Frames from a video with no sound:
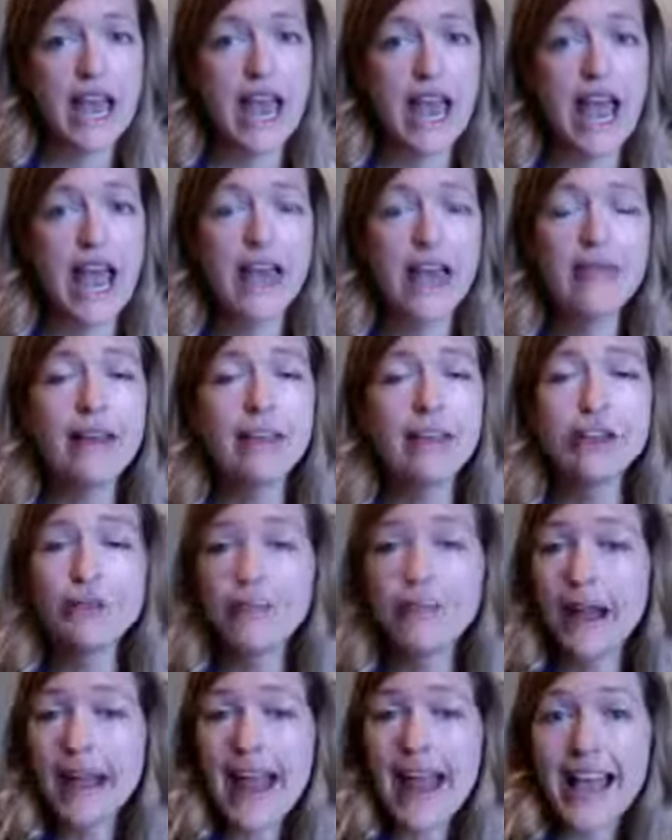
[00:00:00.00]
And then you
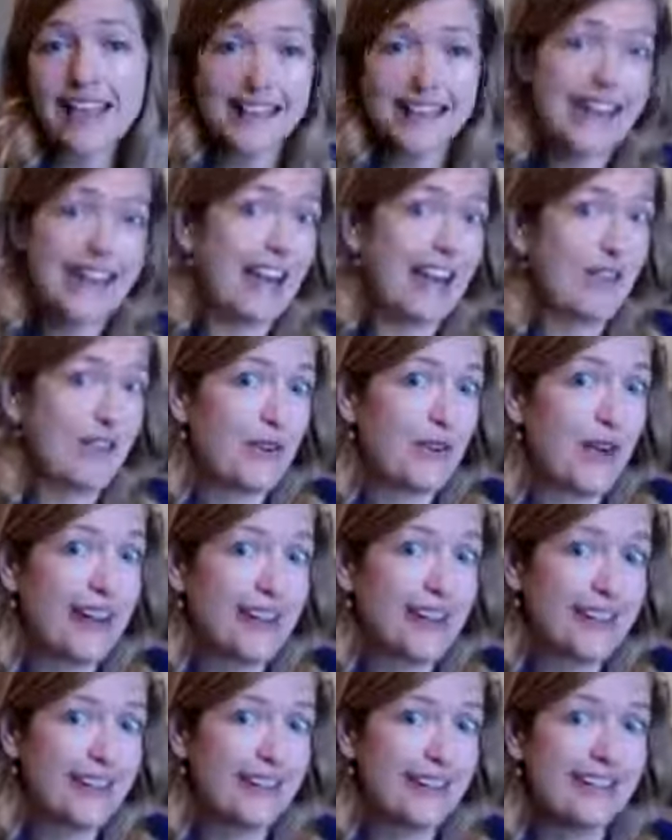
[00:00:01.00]
might ask, can I give you a hug?